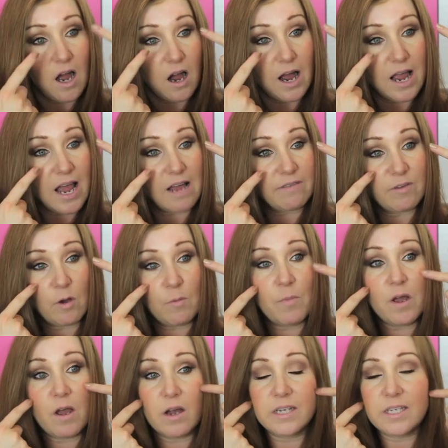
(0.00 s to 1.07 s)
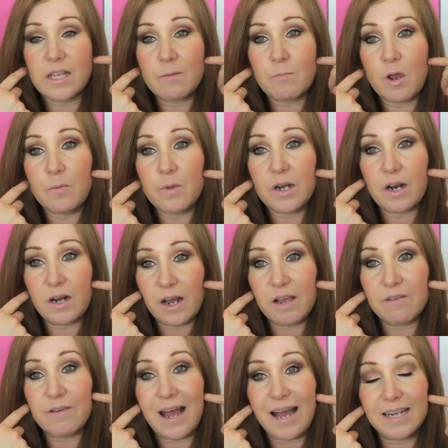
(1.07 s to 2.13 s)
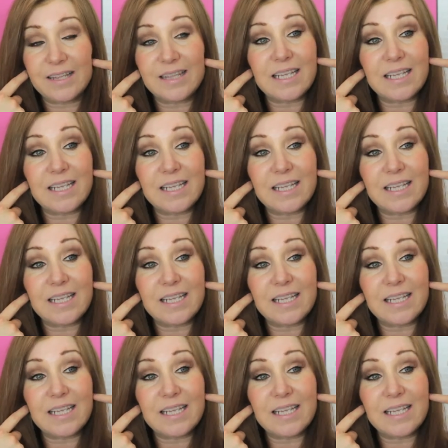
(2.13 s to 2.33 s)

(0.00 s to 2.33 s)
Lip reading: I have it on my eyes at the moment, and I've had